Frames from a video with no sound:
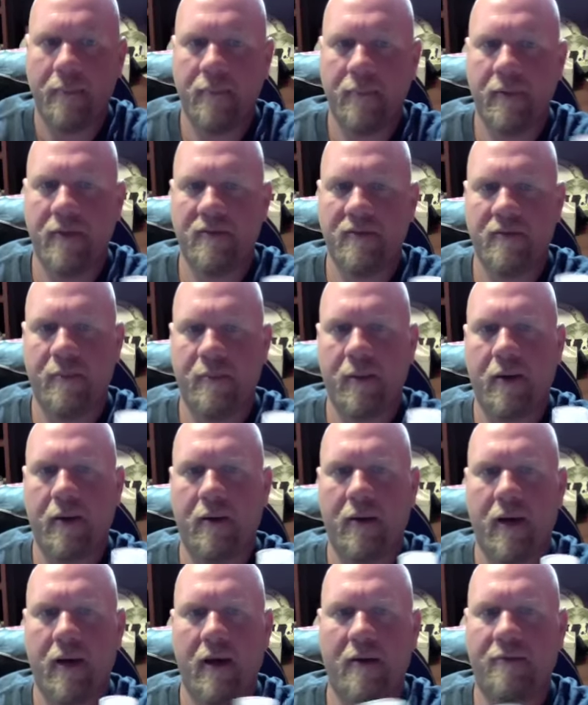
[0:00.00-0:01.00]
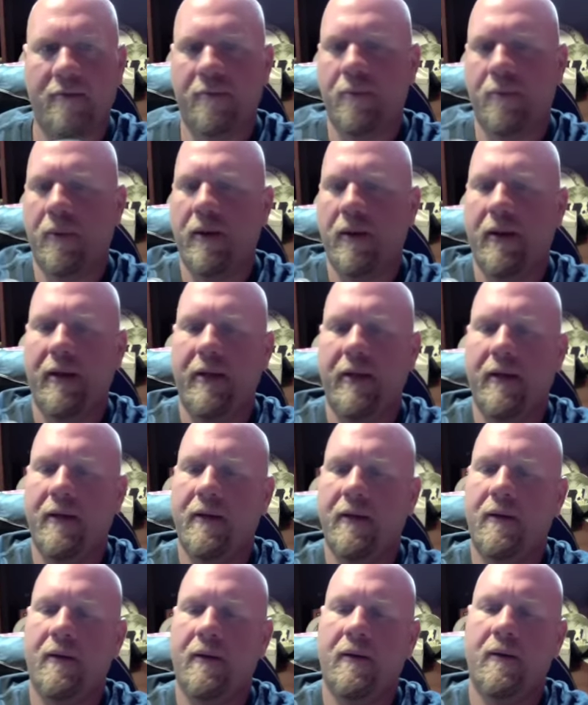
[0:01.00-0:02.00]
That's about halfway,
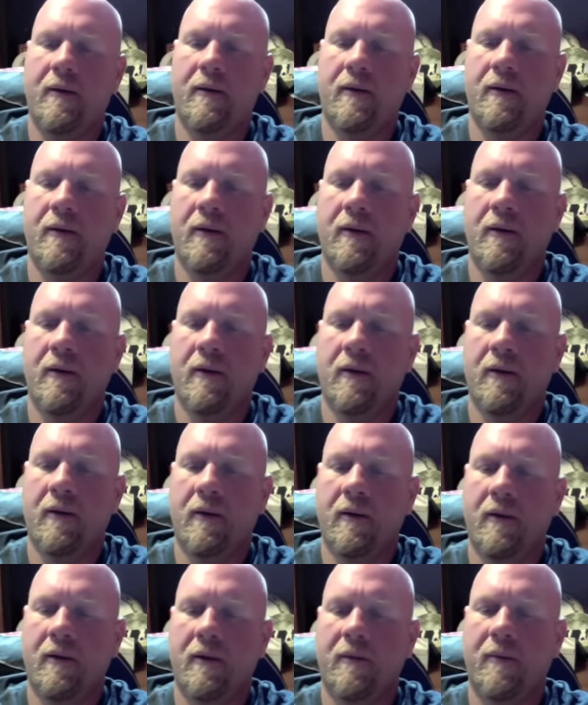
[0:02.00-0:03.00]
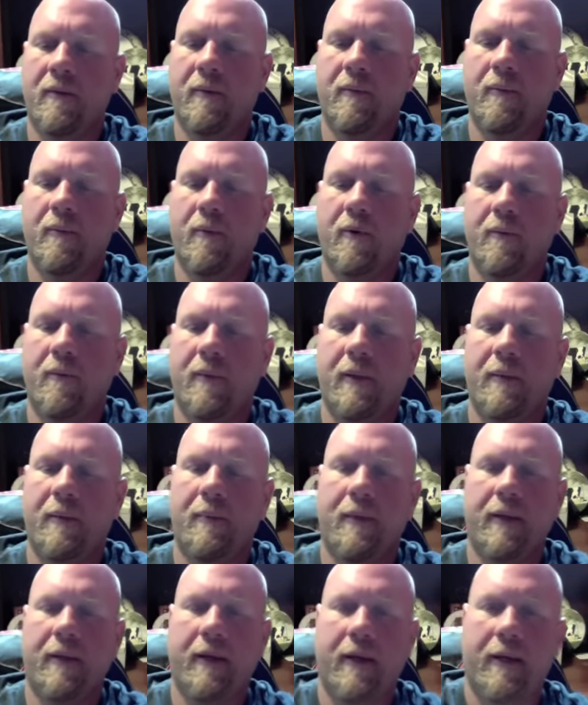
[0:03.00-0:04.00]
a little bit more
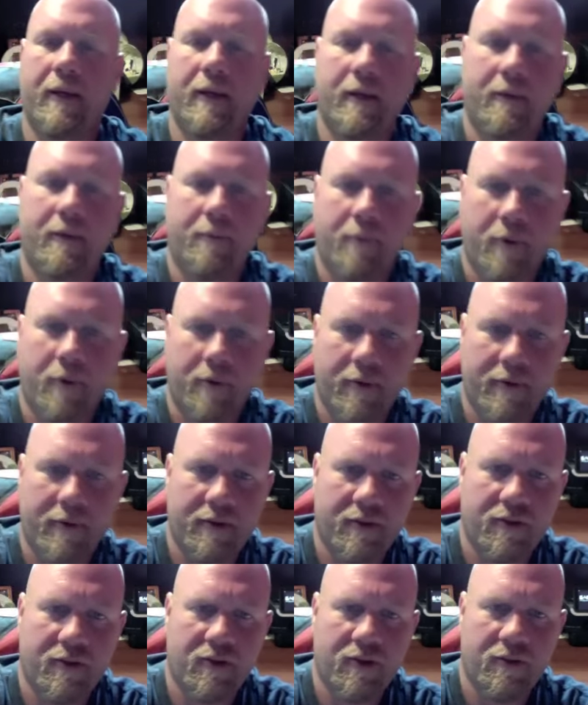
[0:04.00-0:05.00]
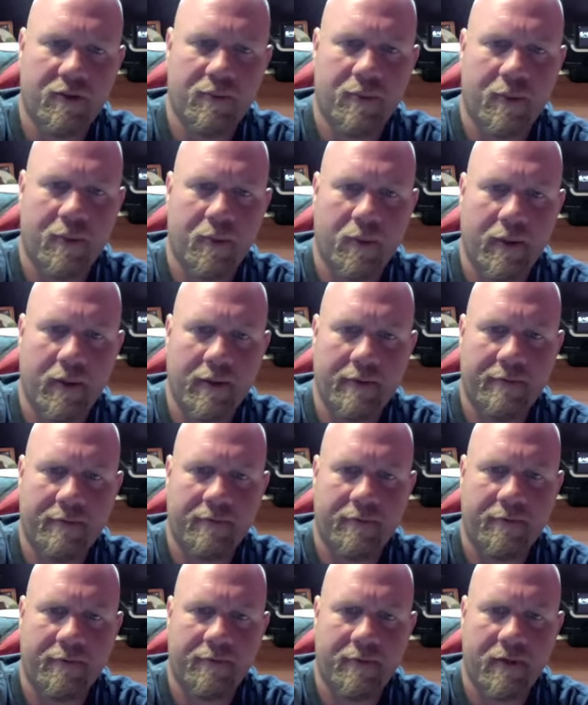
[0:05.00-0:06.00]
maybe, and we're at the 2.
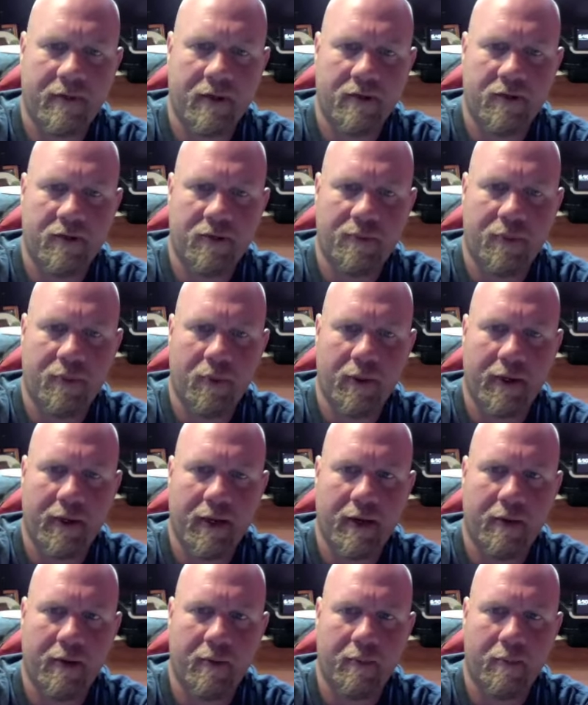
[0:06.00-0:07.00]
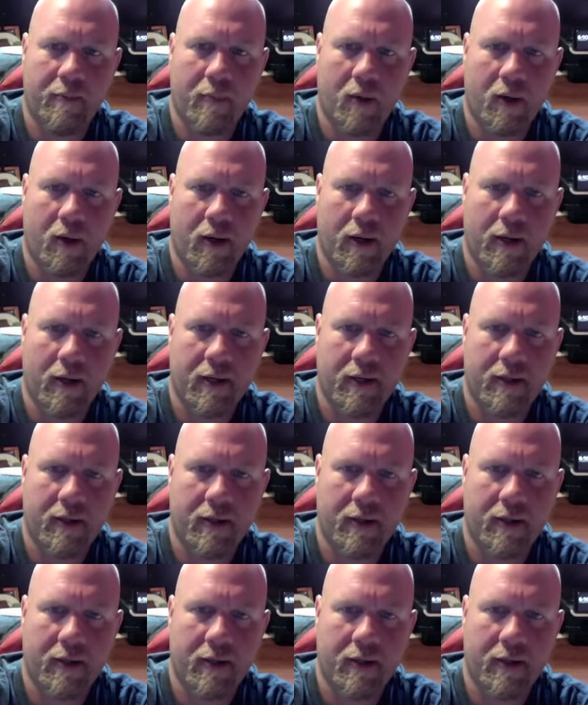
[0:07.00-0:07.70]
2.0 mark.